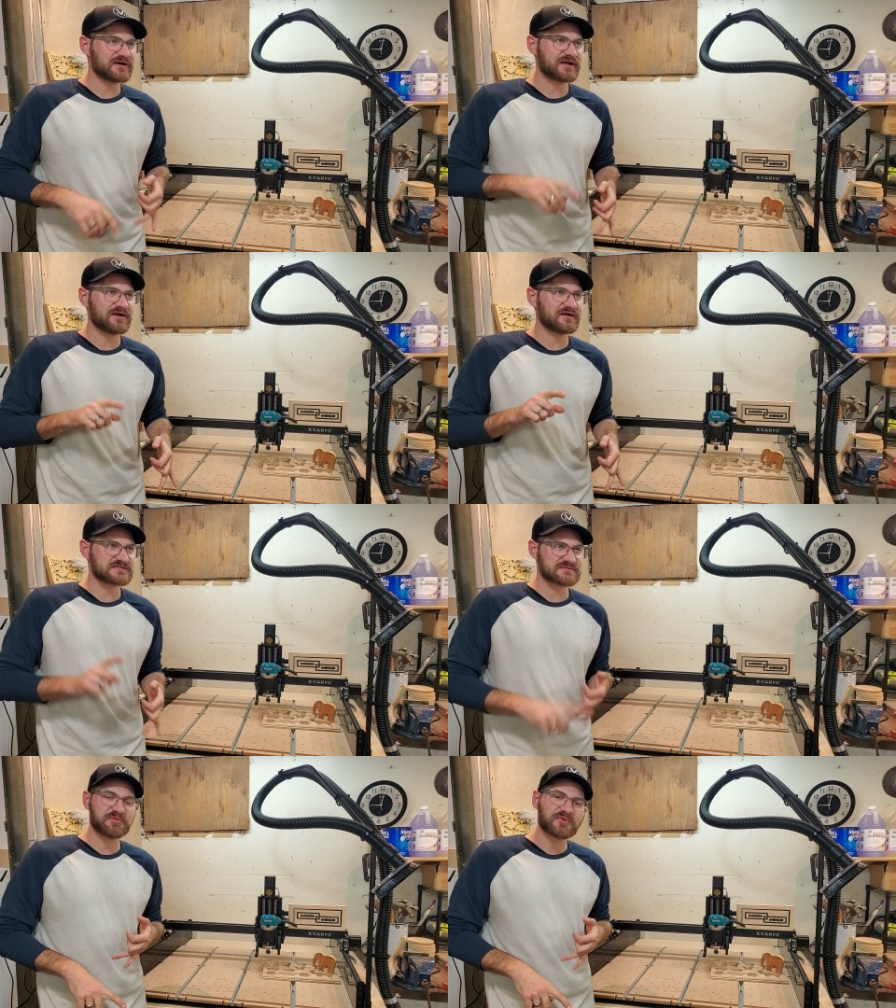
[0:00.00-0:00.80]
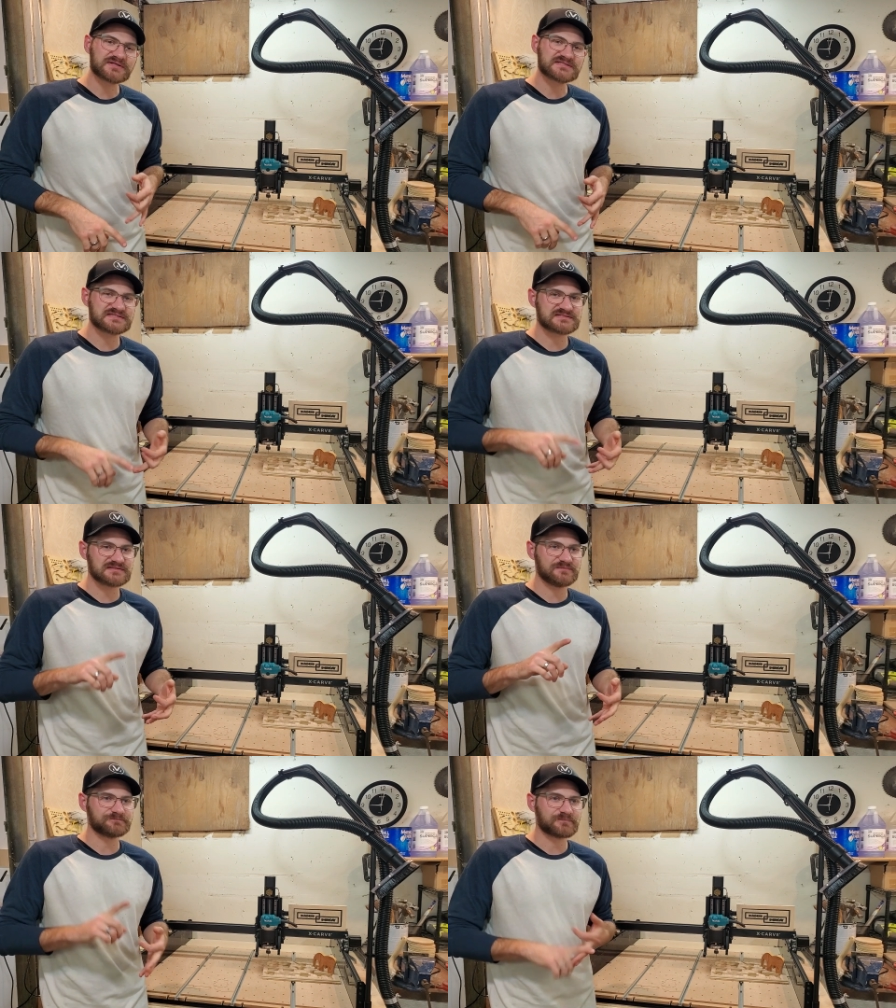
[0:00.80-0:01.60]
record, a support
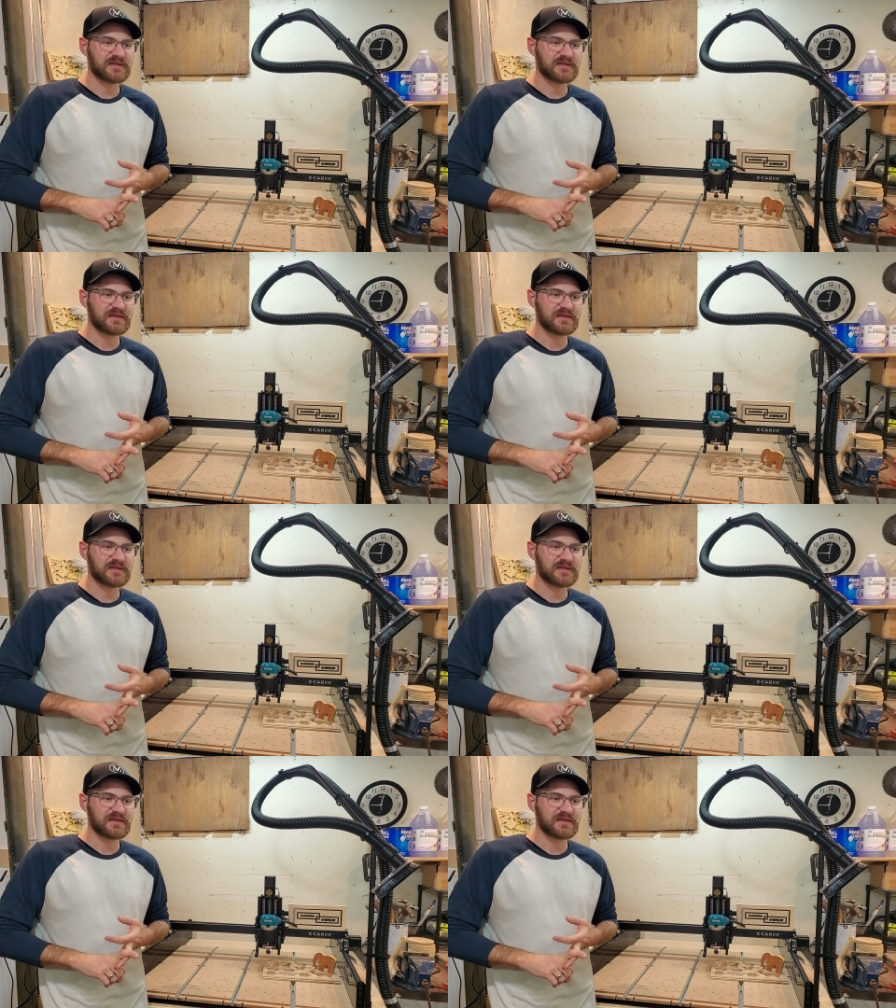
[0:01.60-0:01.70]
system,